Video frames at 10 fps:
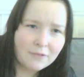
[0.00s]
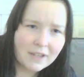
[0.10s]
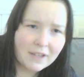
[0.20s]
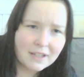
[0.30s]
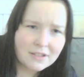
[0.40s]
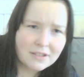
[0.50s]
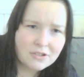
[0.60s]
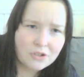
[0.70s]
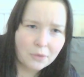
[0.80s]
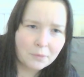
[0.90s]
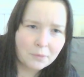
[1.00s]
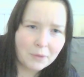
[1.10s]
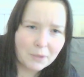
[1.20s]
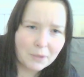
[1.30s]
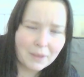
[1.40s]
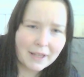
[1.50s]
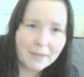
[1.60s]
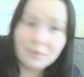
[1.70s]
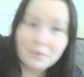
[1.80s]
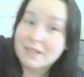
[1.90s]
think it's shown quite well
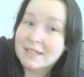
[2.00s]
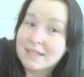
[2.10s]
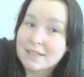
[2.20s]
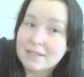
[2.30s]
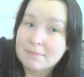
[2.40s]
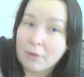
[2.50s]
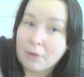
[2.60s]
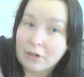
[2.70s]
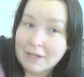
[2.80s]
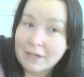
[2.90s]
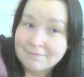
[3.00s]
here, but it's sparkly.